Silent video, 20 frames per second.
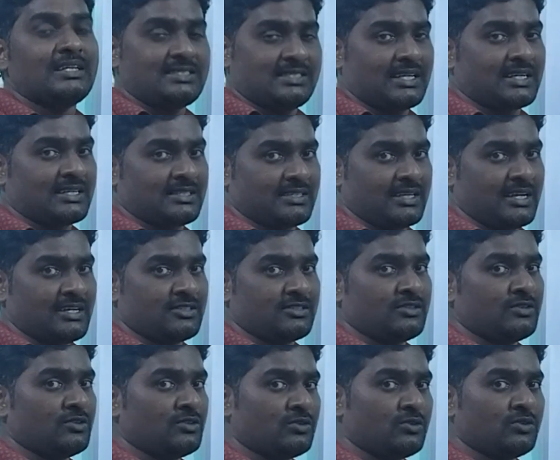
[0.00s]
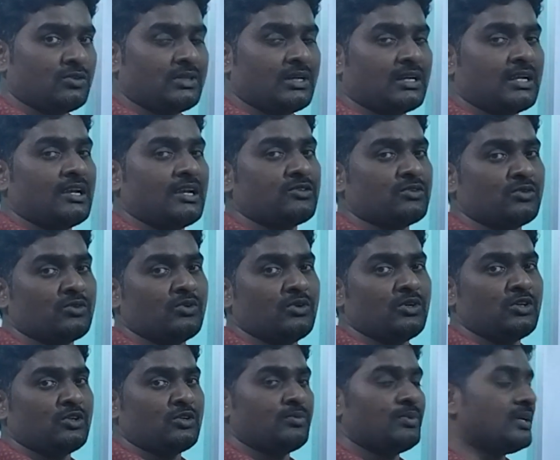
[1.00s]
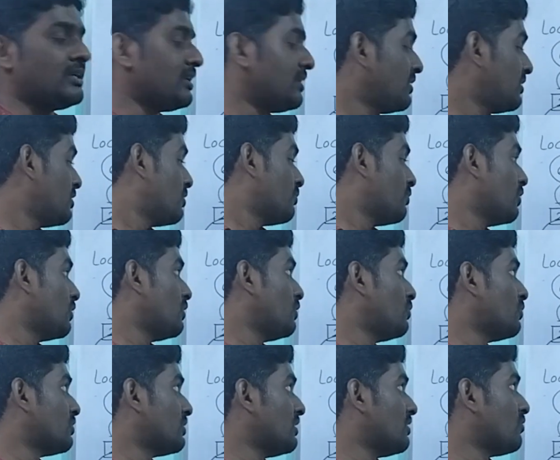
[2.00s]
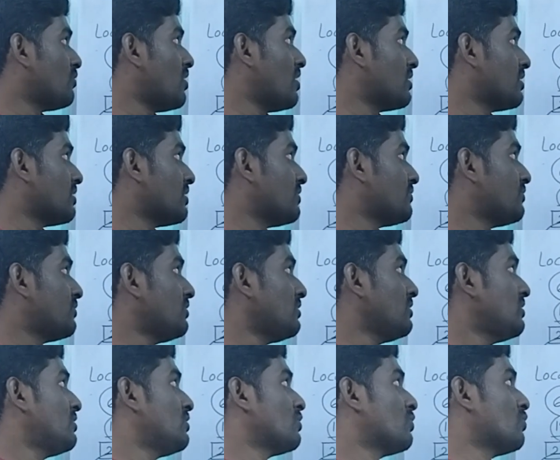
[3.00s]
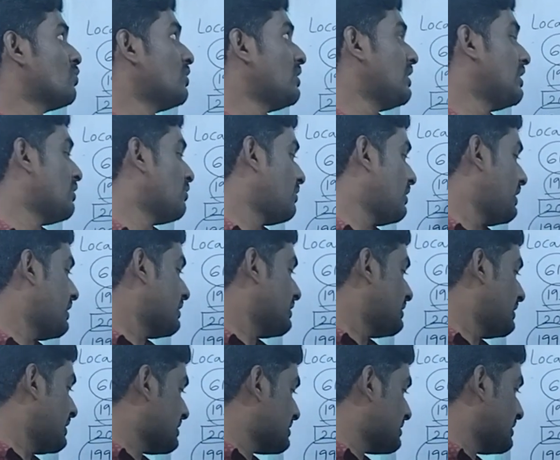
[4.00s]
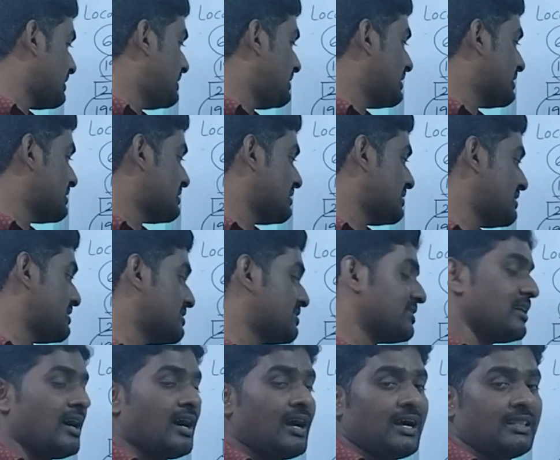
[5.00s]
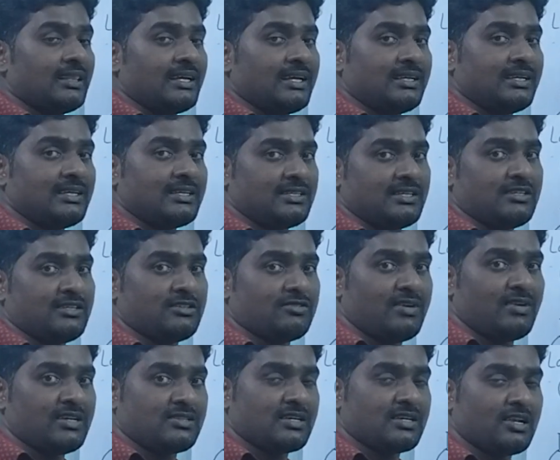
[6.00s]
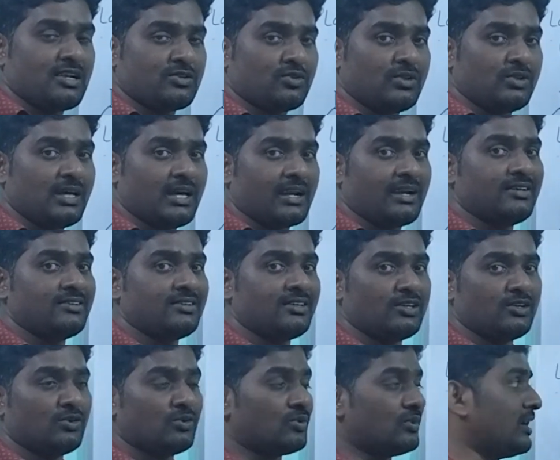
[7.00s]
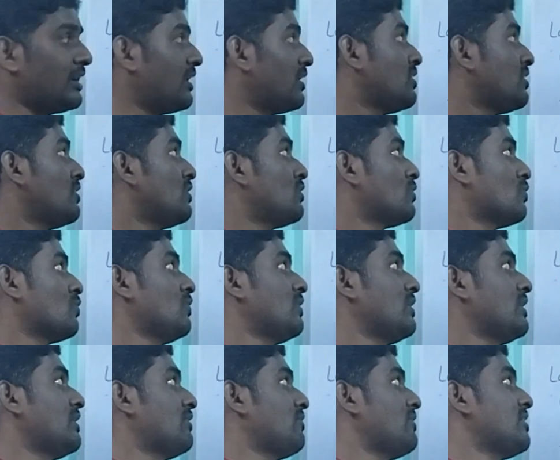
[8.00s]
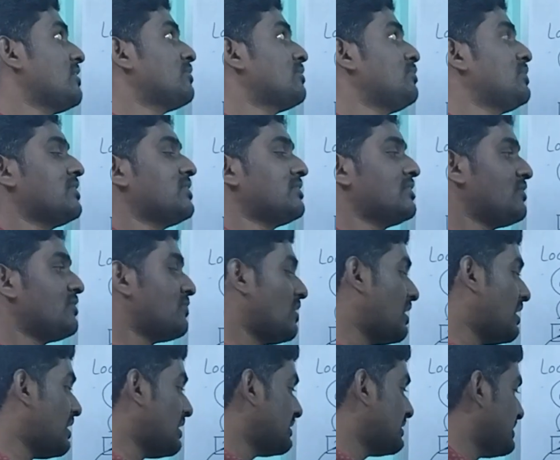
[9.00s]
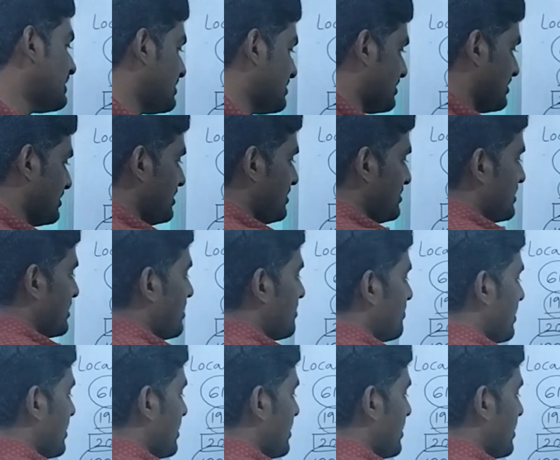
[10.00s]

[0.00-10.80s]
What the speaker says: insecticides. So that also going to be pollute the water of Kolleru lake. Next, industries. All the industries waste also they are releasing into the Kolleru lake. Because of all these